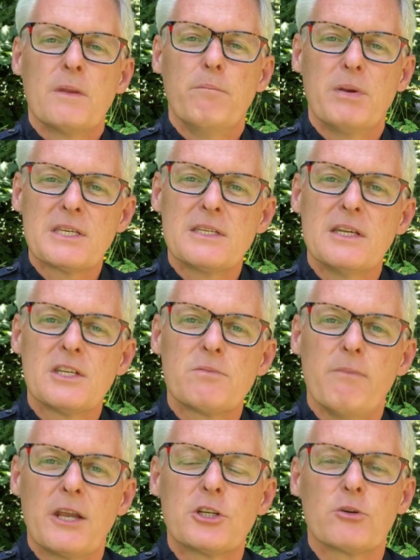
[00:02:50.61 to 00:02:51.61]
business
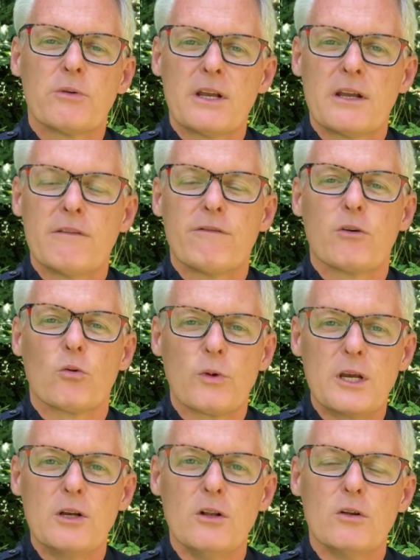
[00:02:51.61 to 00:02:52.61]
mentoring for
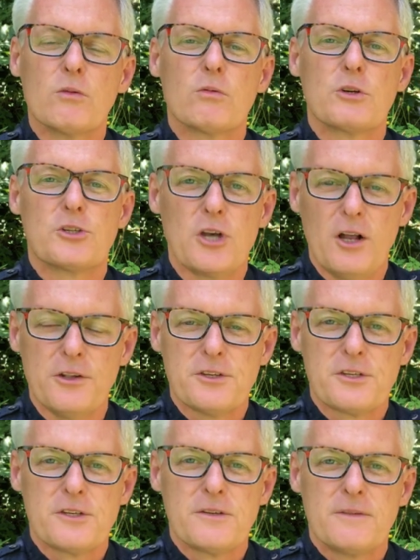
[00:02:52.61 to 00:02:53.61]
real
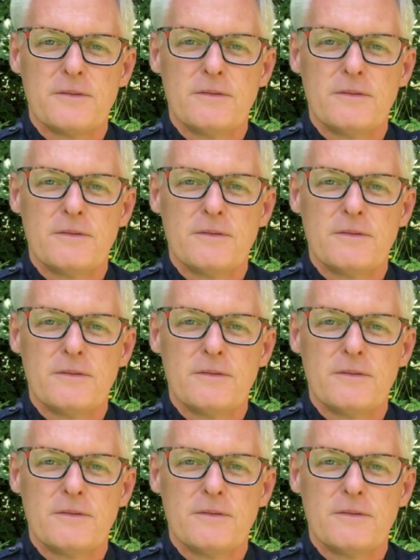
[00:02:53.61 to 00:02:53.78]
results.